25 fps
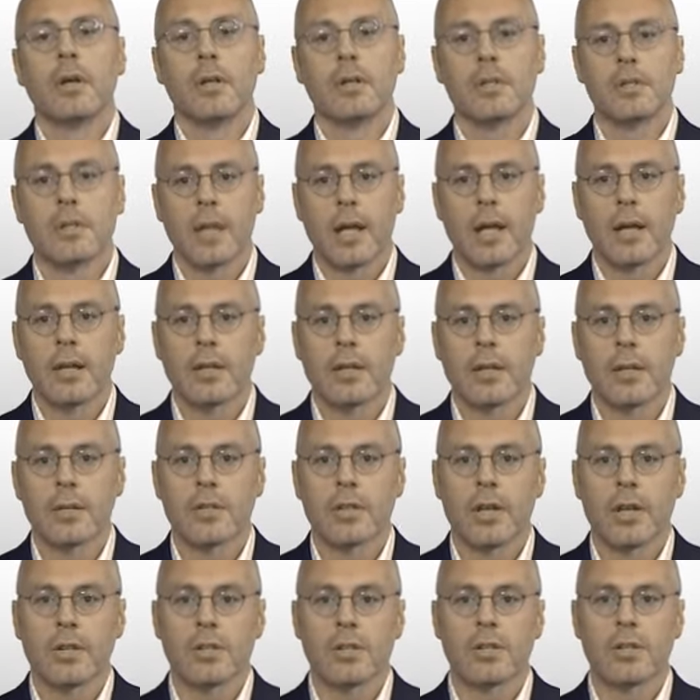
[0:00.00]
Instead, it
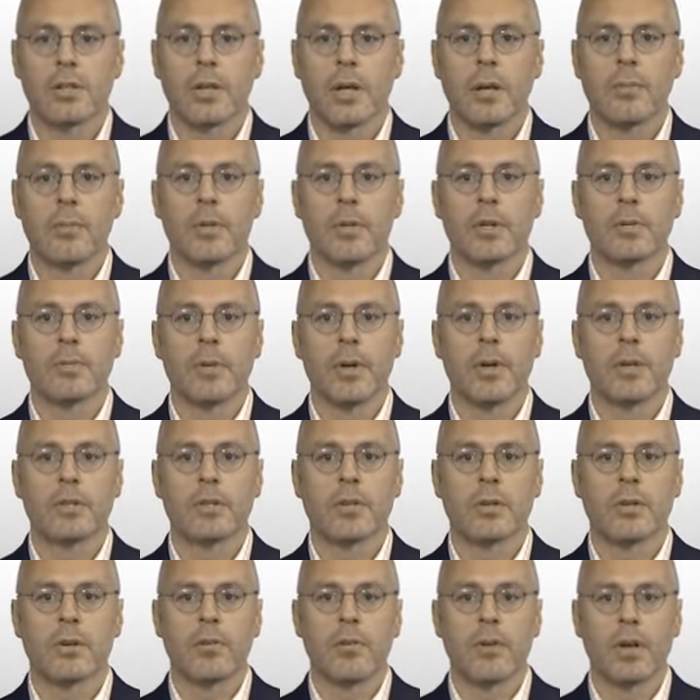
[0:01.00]
assesses companies
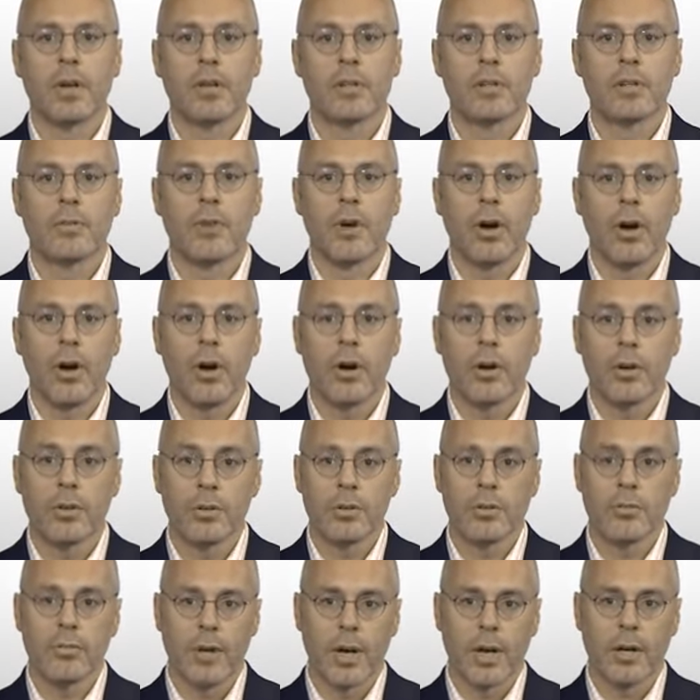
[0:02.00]
based on a range of
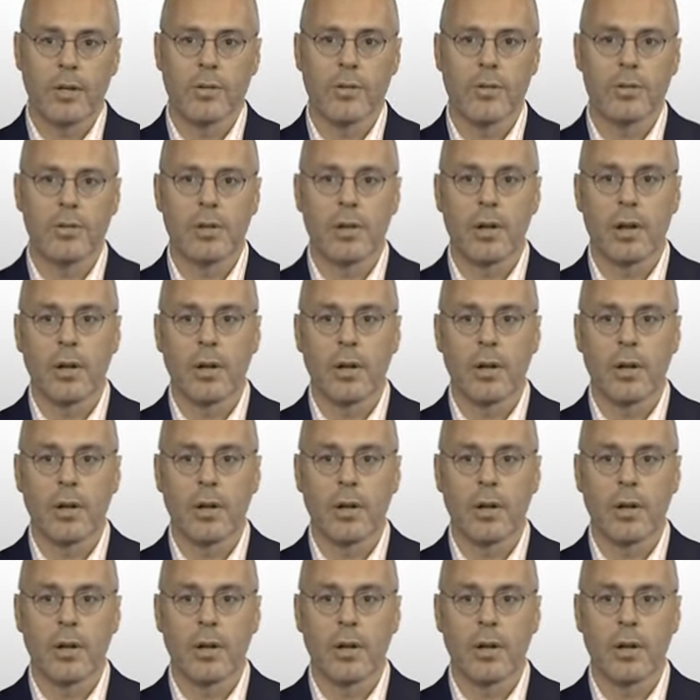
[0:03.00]
hard factors,